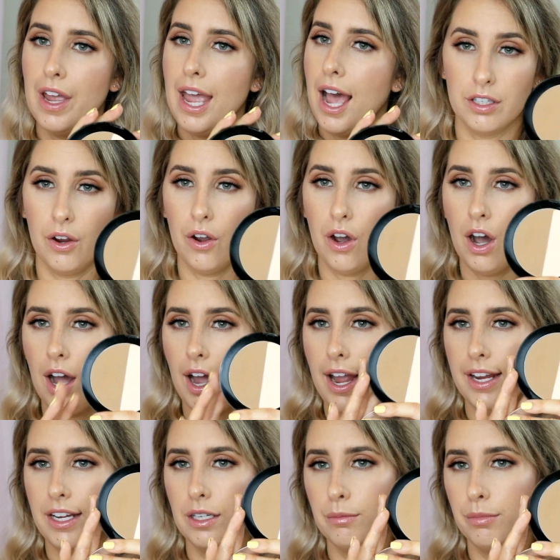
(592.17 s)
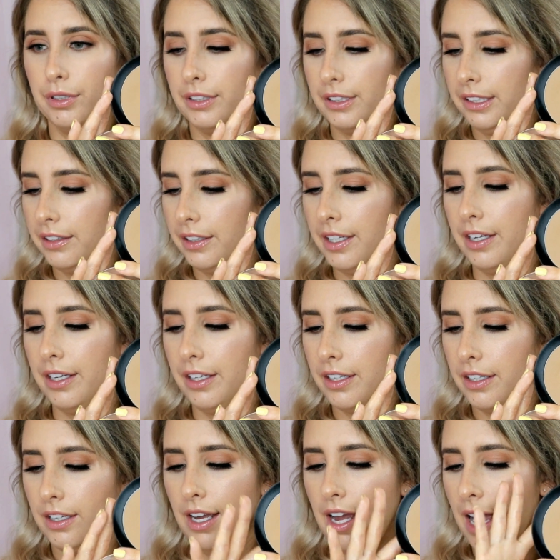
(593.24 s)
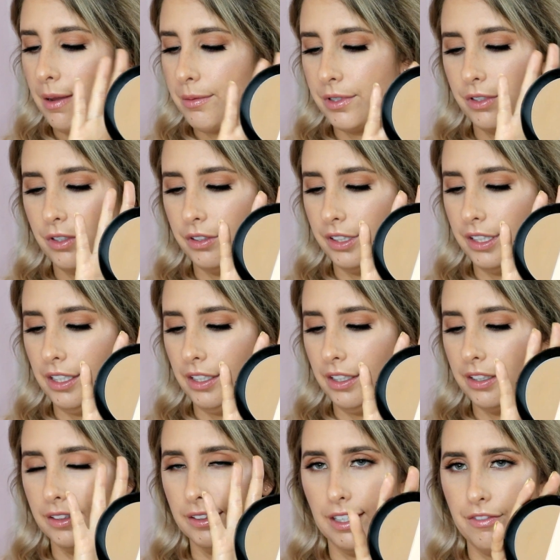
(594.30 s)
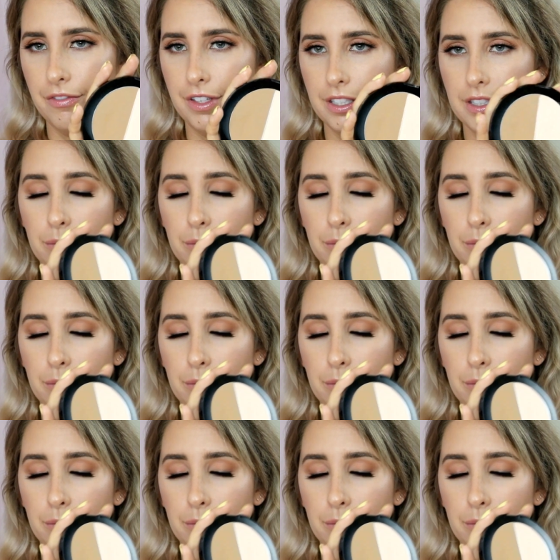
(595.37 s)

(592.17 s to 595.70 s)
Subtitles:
So I absolutely love this.